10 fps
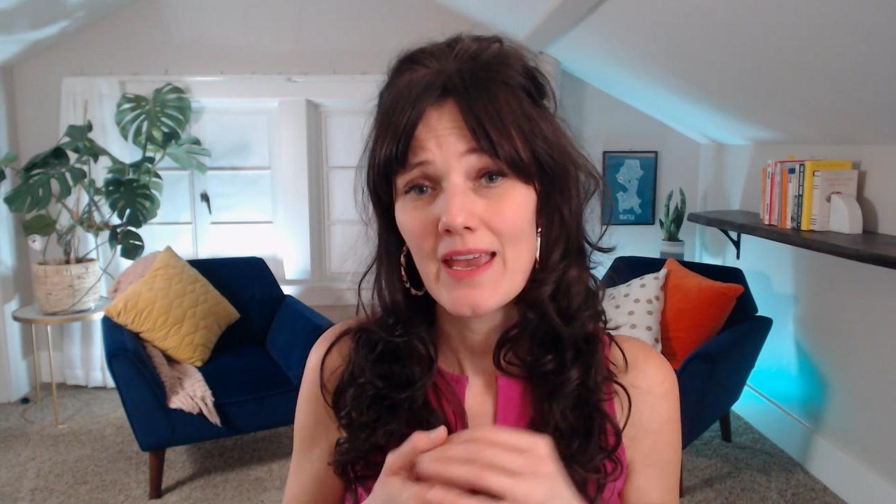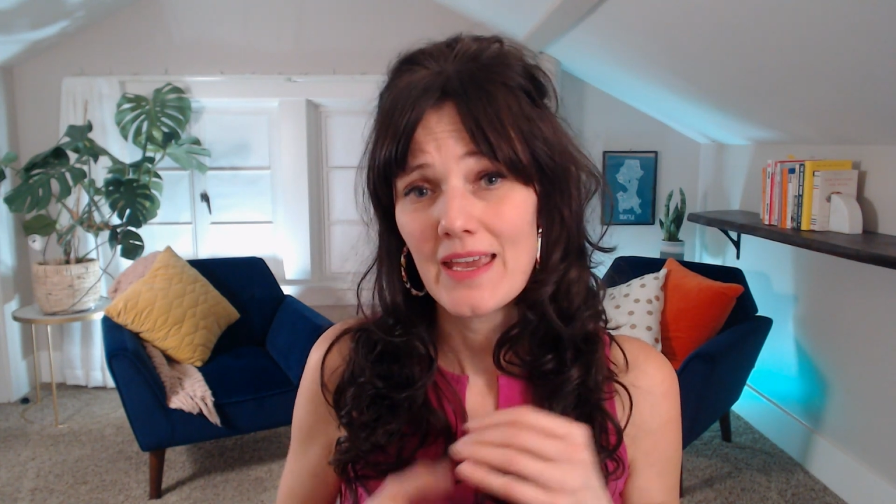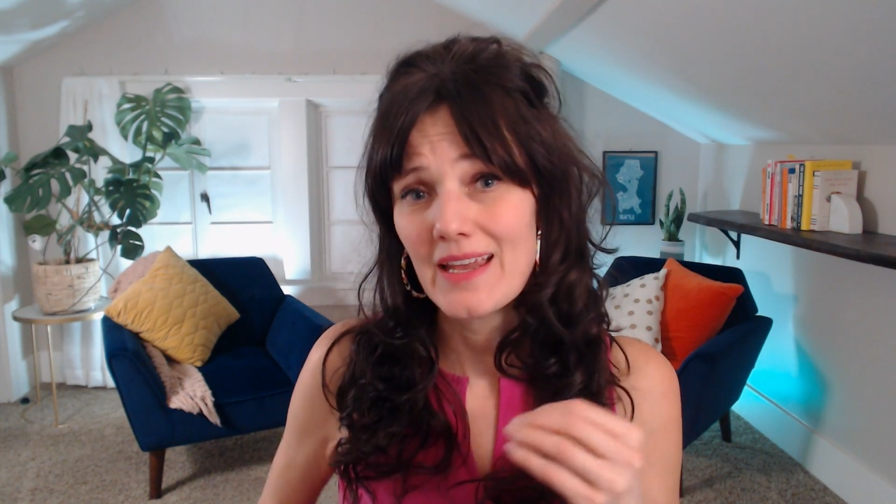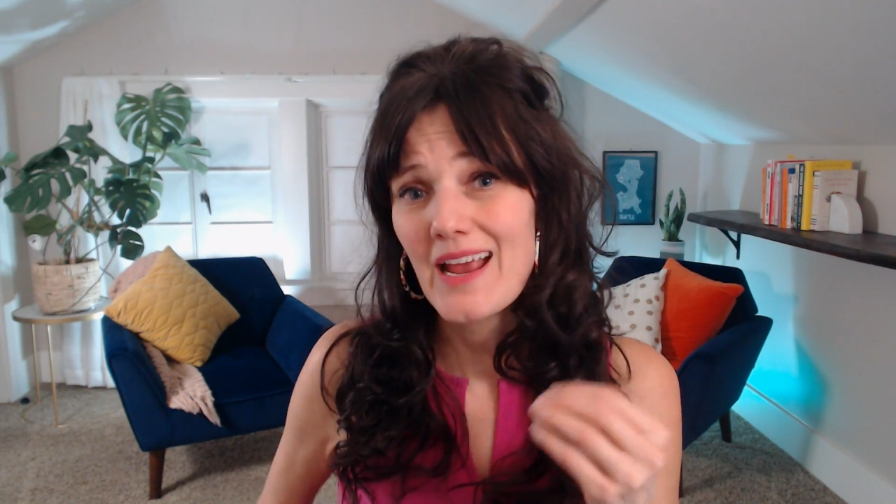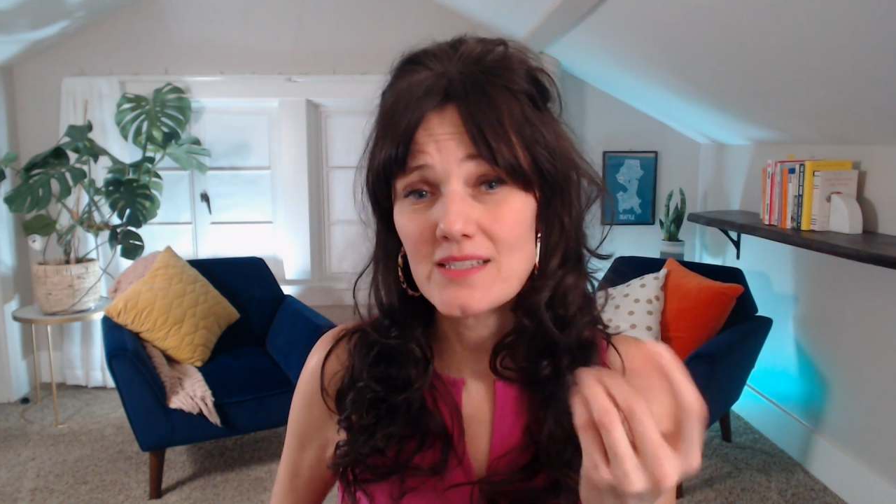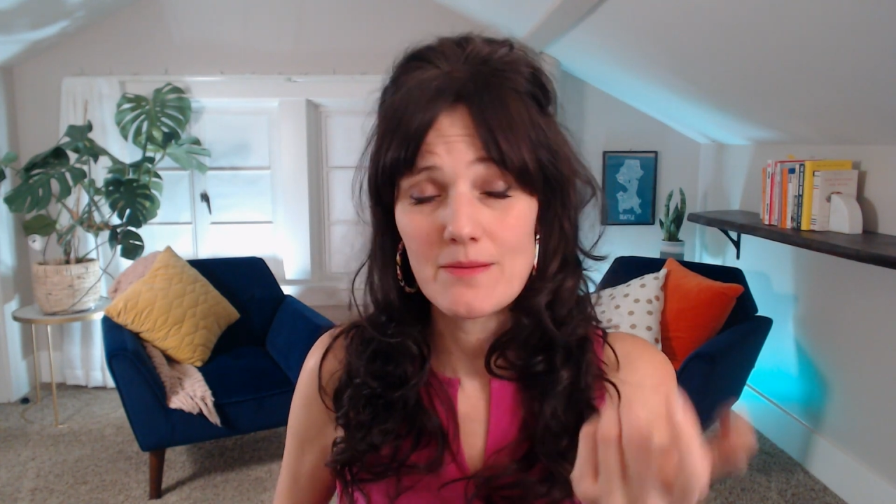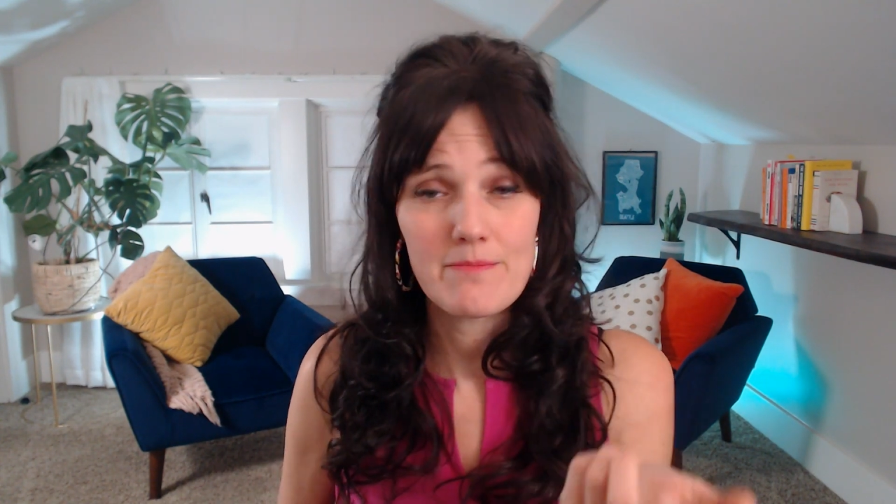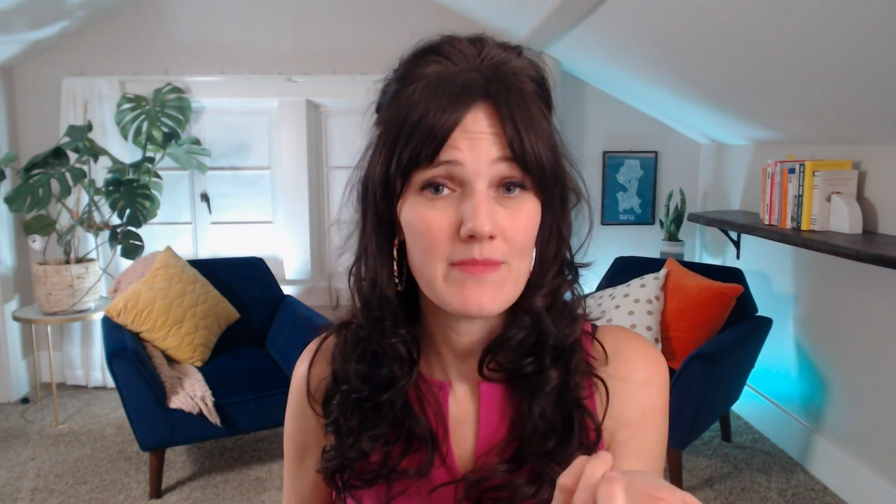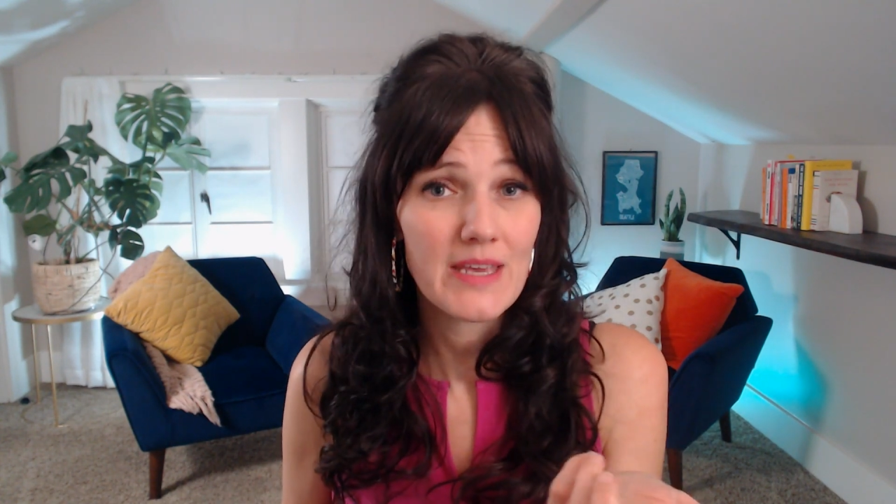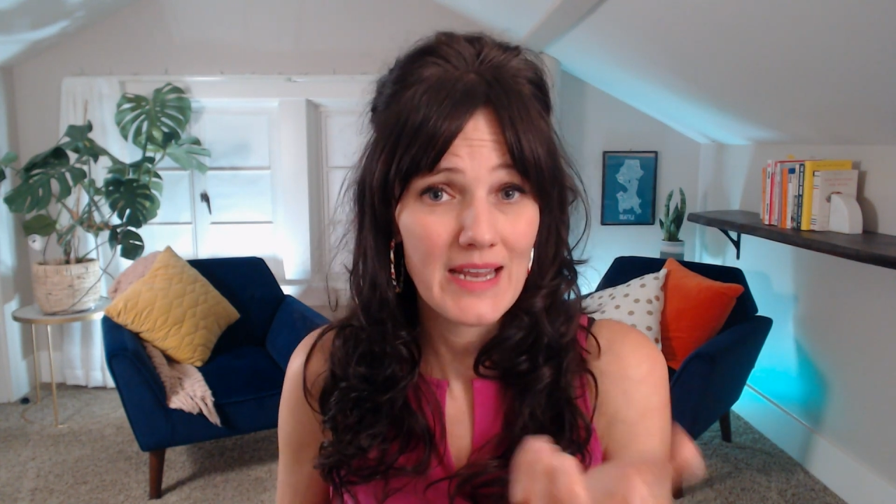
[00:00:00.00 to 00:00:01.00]
it
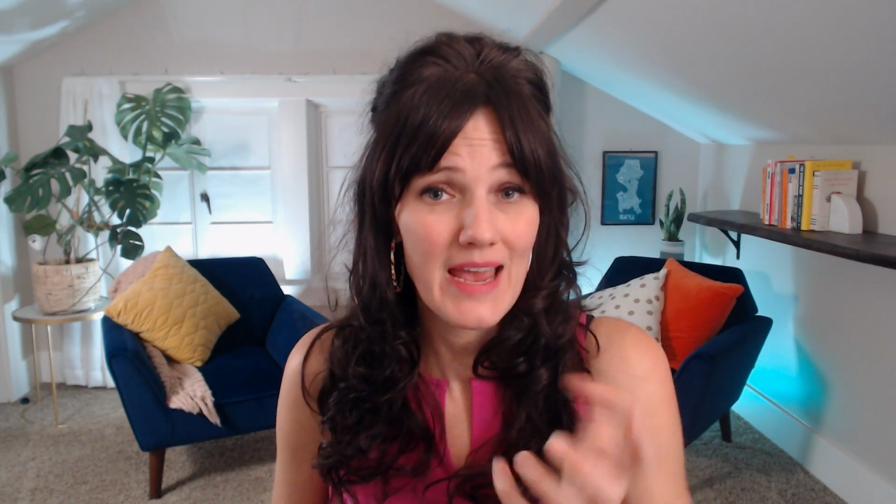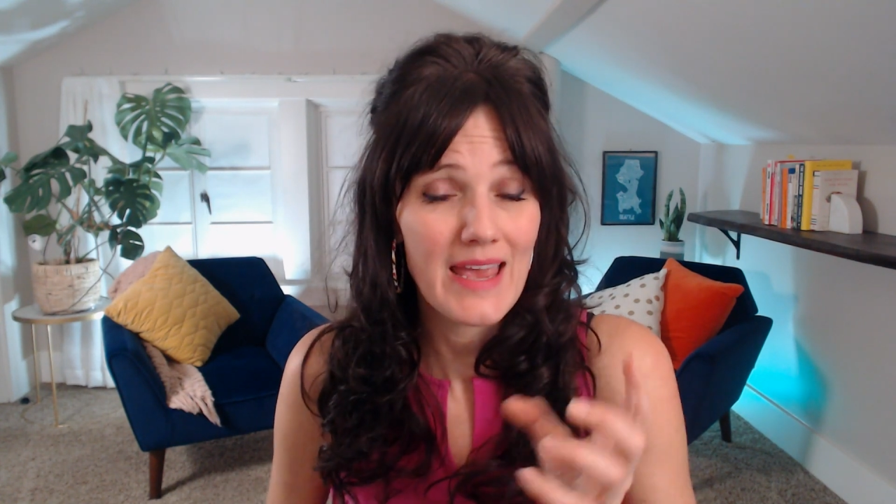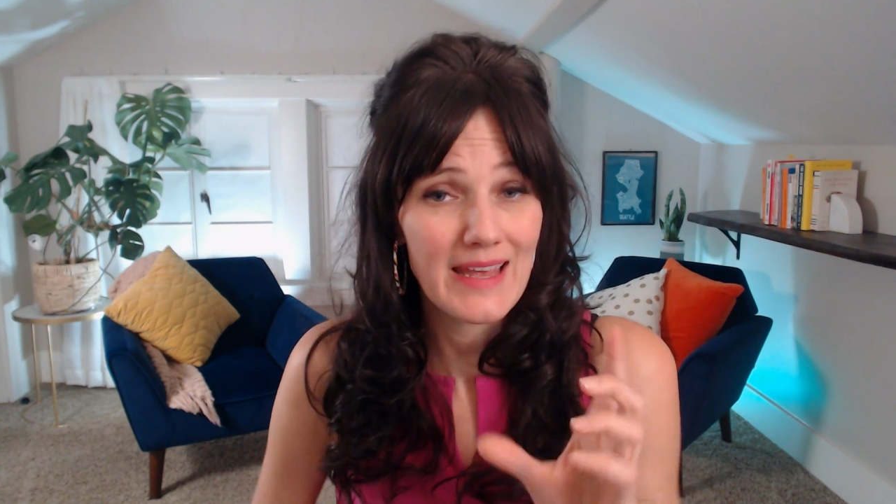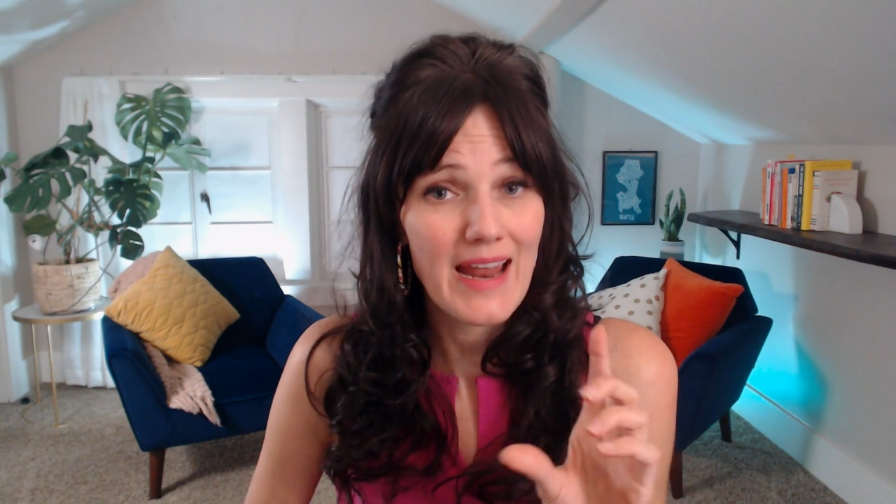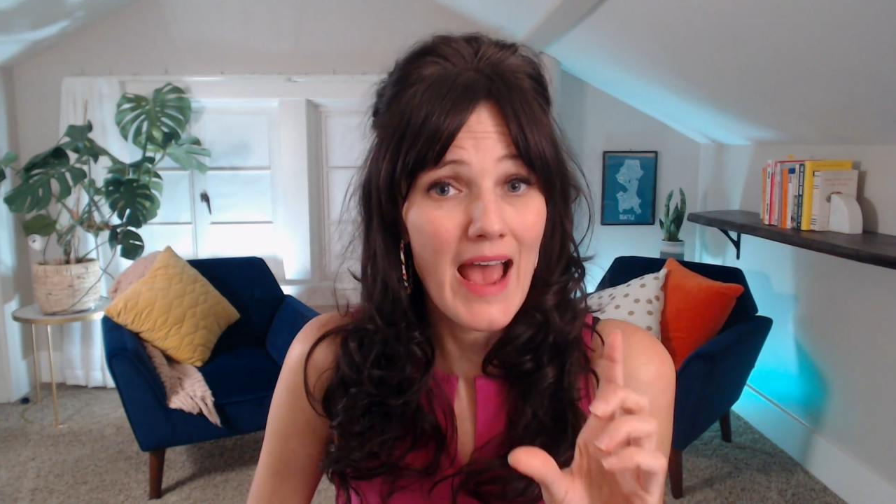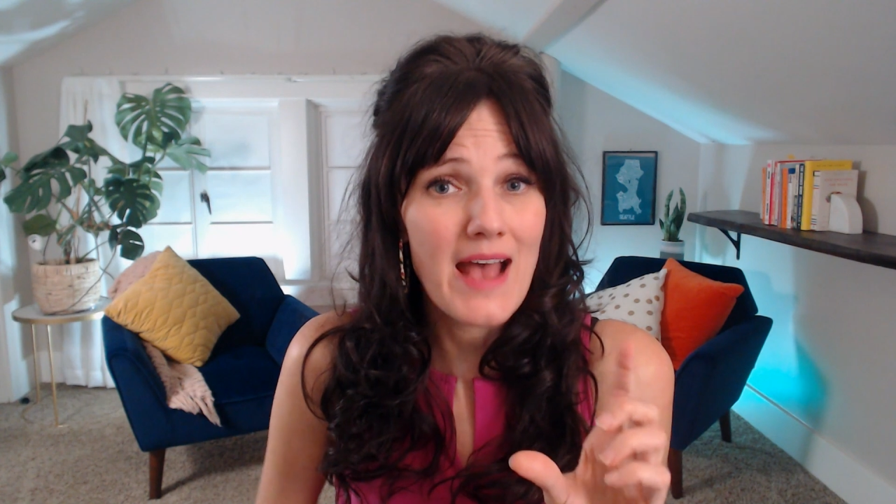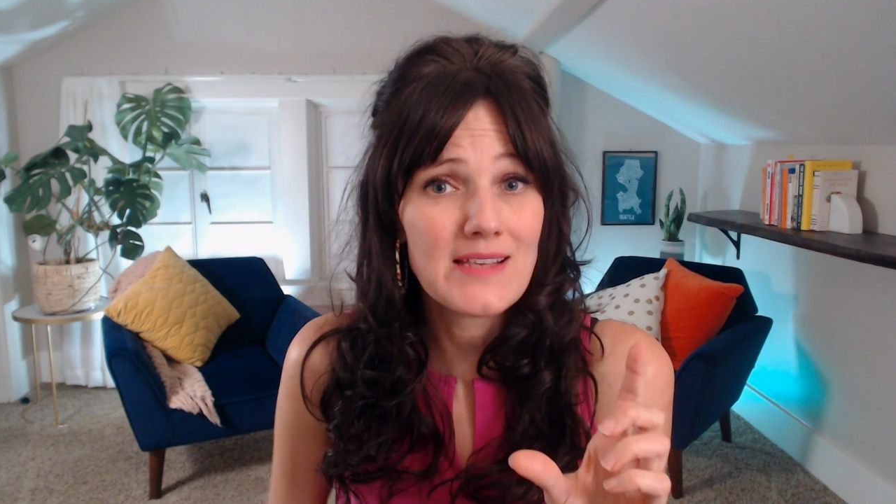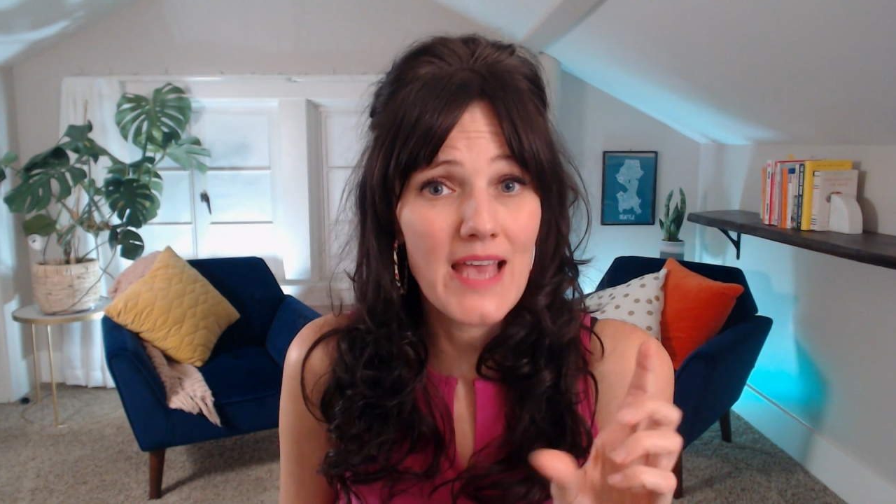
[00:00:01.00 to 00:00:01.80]
has